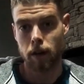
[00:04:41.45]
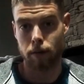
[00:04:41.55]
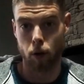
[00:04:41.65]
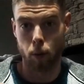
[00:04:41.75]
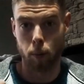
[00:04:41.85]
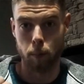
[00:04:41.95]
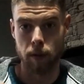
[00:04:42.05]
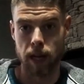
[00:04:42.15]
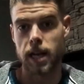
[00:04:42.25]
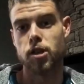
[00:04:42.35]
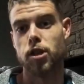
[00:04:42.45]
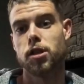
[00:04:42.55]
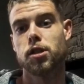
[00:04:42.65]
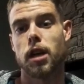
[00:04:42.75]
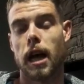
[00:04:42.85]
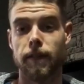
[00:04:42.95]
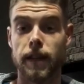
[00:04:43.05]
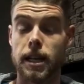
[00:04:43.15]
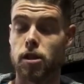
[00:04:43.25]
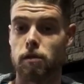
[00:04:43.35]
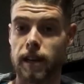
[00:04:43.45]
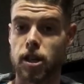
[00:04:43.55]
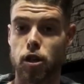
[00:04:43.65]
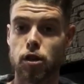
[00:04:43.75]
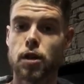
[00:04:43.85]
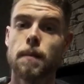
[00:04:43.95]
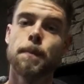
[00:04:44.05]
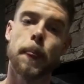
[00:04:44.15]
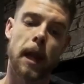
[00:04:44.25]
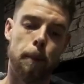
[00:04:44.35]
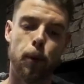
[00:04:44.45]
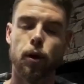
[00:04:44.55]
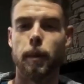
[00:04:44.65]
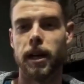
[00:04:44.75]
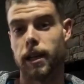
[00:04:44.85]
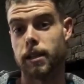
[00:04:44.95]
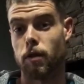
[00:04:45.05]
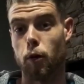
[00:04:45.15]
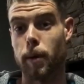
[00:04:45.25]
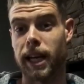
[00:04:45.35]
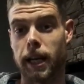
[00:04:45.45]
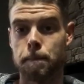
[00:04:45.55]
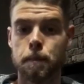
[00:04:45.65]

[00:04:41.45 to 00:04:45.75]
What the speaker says: from the Aegis and the Aegis Legend and put them into this little mini.